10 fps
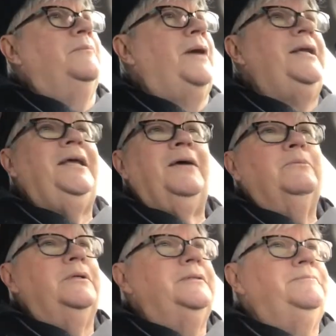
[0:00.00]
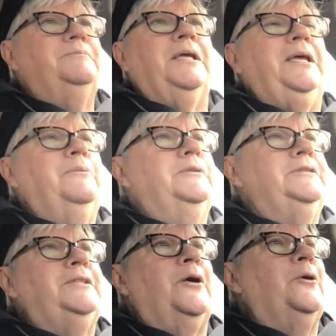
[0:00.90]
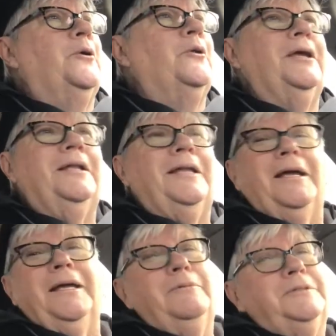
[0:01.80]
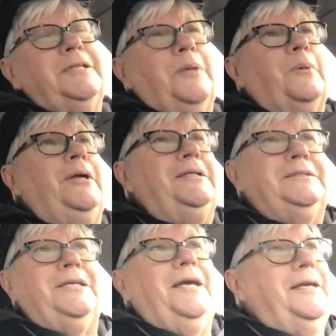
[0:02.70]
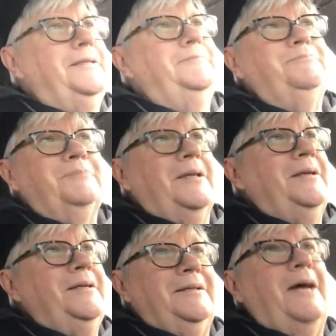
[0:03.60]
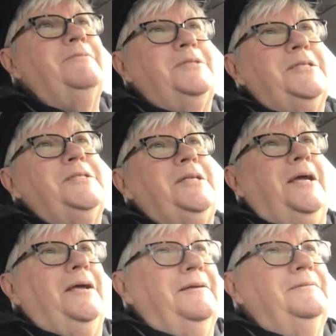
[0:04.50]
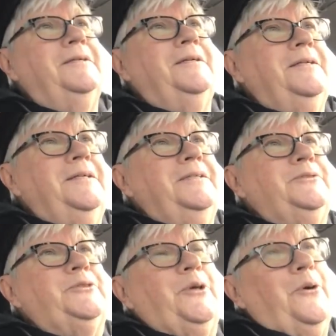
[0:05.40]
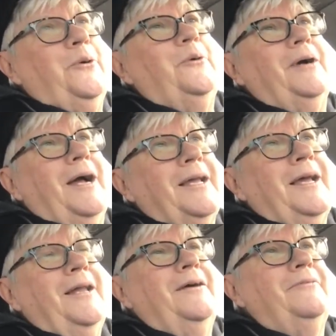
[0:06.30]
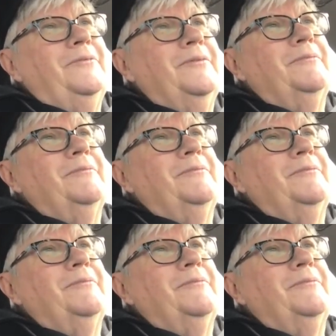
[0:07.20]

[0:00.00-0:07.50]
my dad would, he would start early and he would celebrate his day, and that was his day. So I kind of